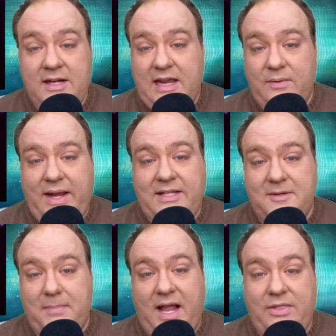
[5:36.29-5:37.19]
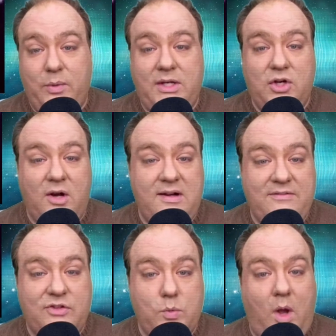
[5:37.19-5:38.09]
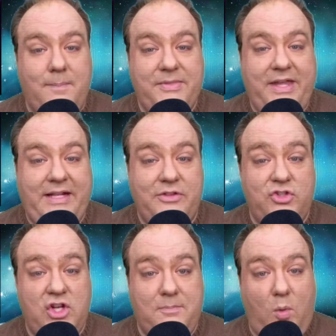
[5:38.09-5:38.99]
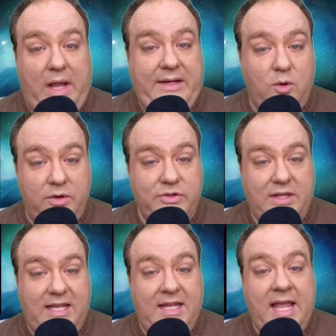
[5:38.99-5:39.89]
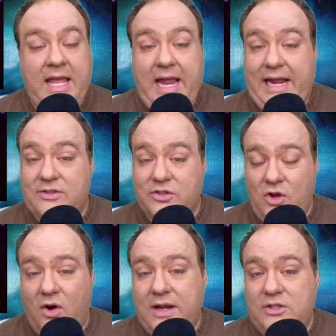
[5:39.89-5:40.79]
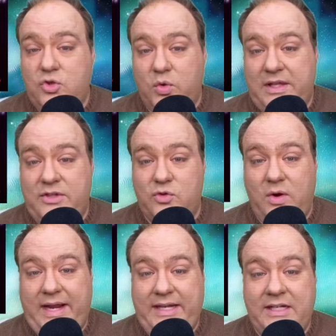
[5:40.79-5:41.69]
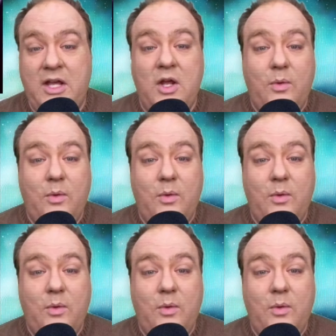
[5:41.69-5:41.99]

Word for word: directed by the Return of Swamp Thing's Jim Wynorski and starring Julie Strain,